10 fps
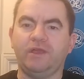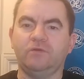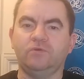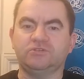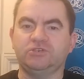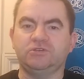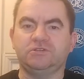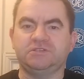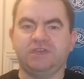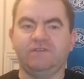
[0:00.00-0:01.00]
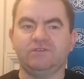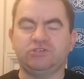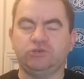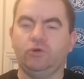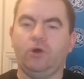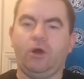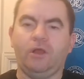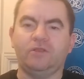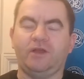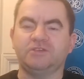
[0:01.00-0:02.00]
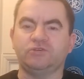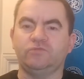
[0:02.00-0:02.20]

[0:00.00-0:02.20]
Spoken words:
player wants to give us your highlights